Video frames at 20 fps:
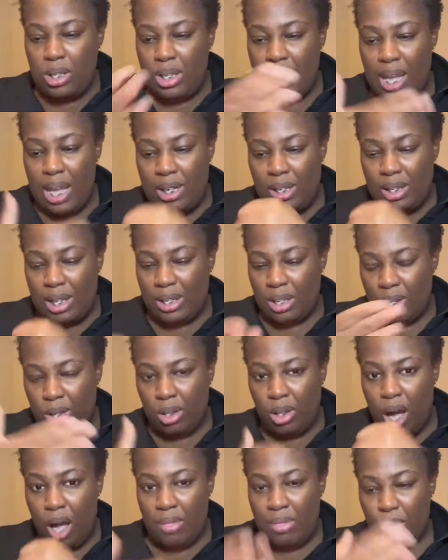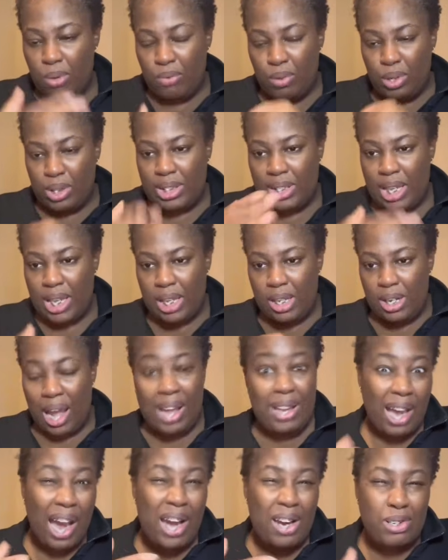like a cloth over his hand. I
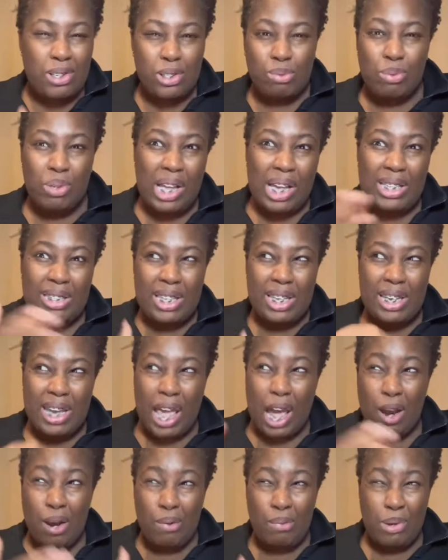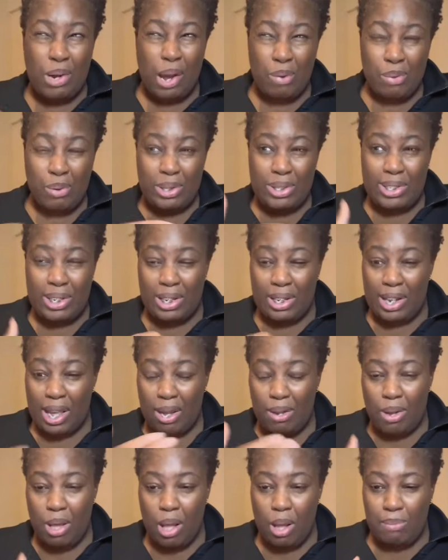kind of just realized it now when we were sitting down.
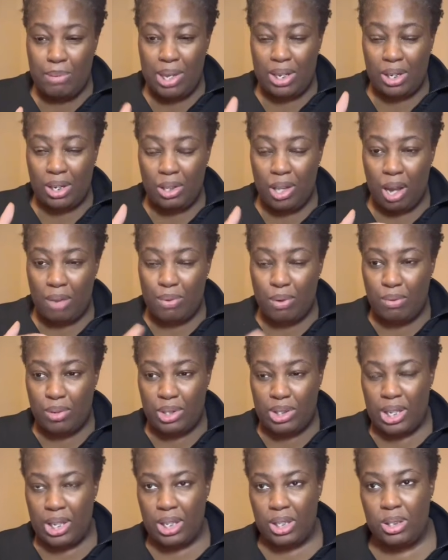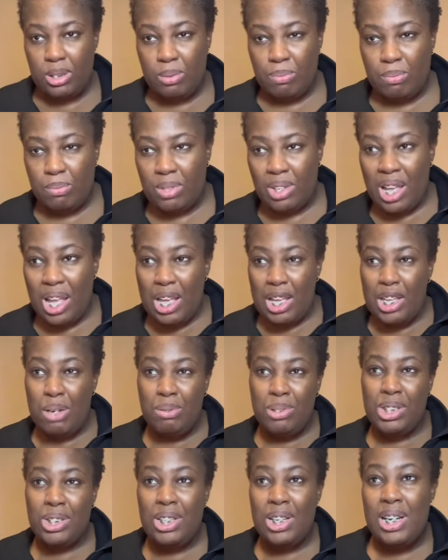He had a cloth over his hands. He was
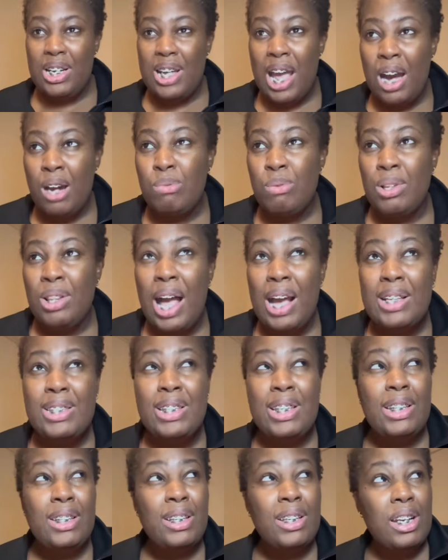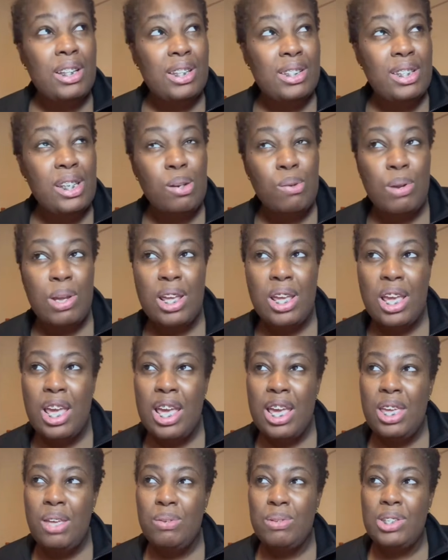sitting down, relaxing and looking at the scenery.
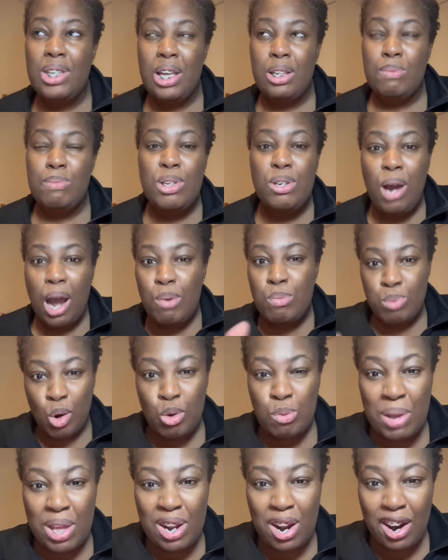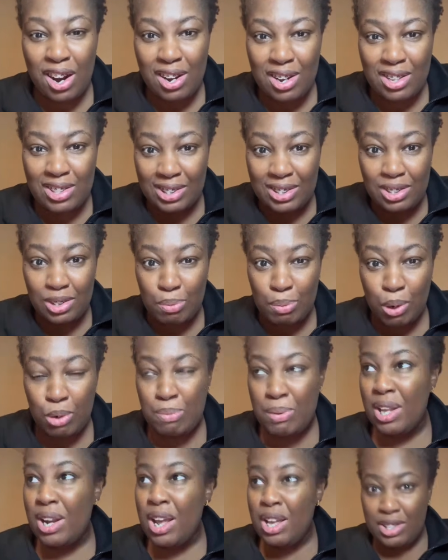He was telling me, you know how broke men are. This is the broke
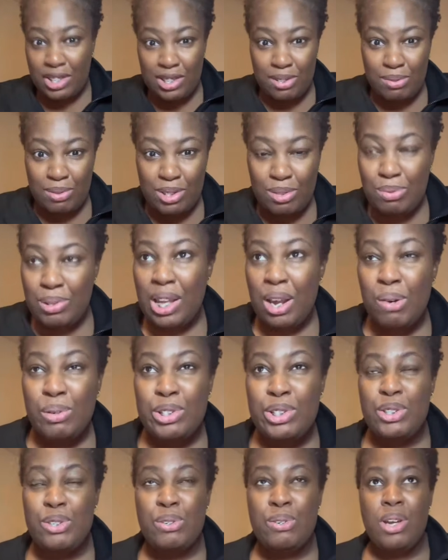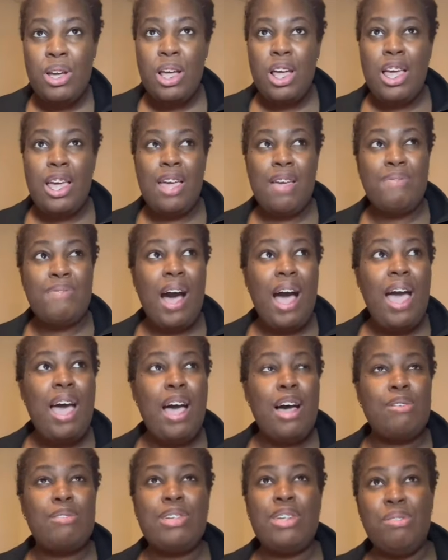man. This is what they always do. He
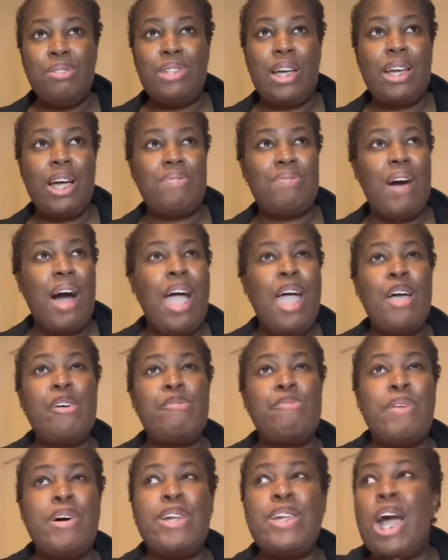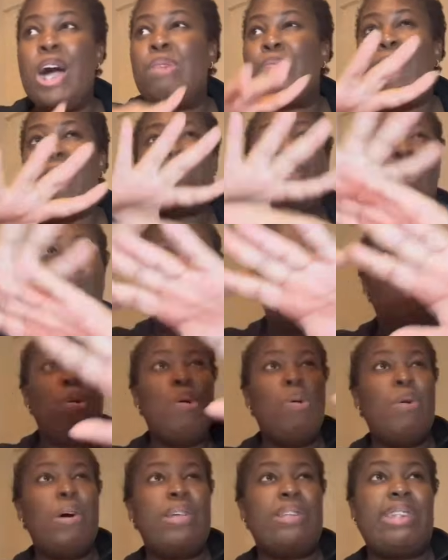was like, if I had money, I'll buy the
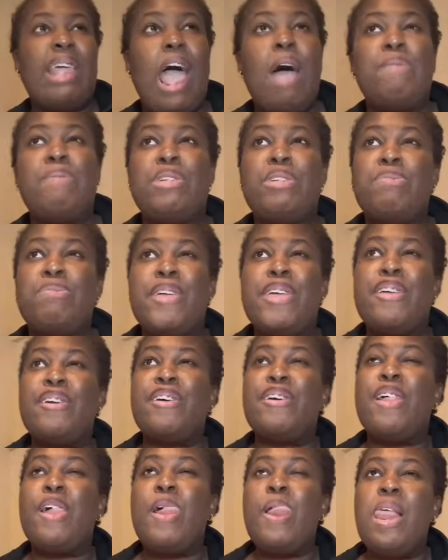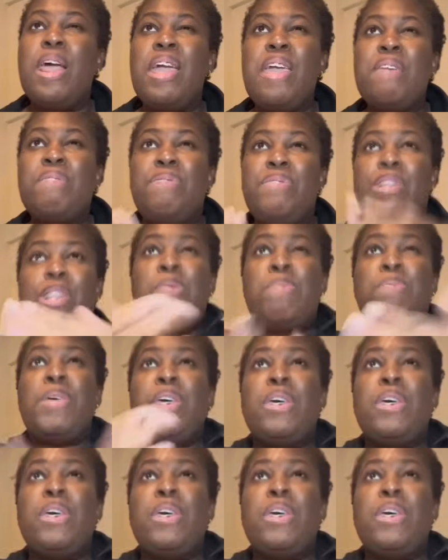whole establishment and flip it.